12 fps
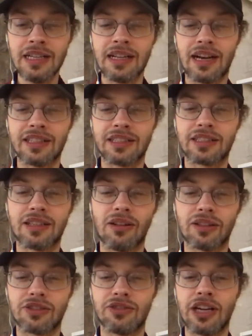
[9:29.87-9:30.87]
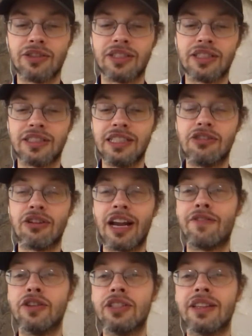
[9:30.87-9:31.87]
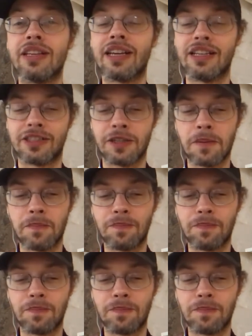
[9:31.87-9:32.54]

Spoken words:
I skulked round to seek refuge in the kitchen.